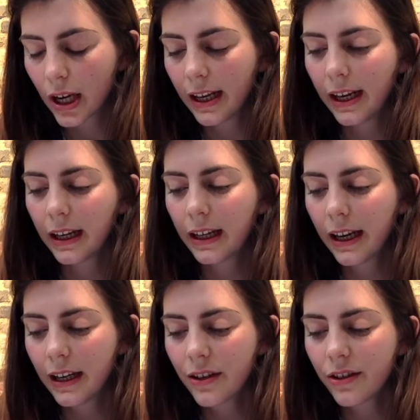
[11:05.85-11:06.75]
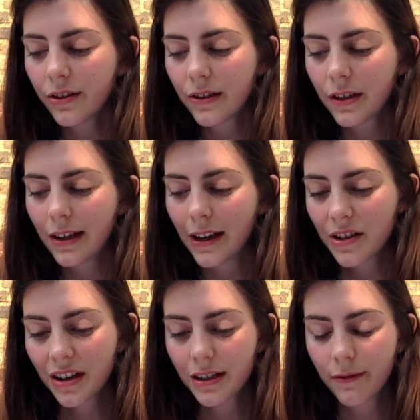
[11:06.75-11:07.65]
It enkindles the
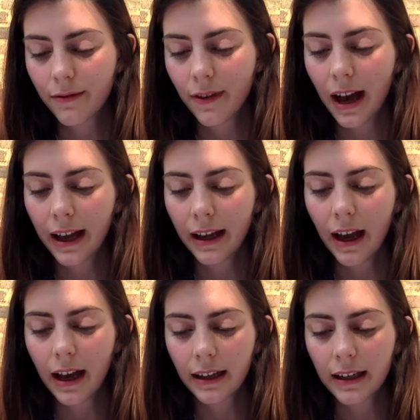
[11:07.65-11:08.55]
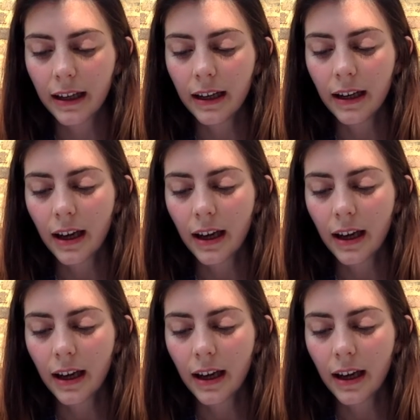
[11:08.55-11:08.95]
digestive fire, Agni,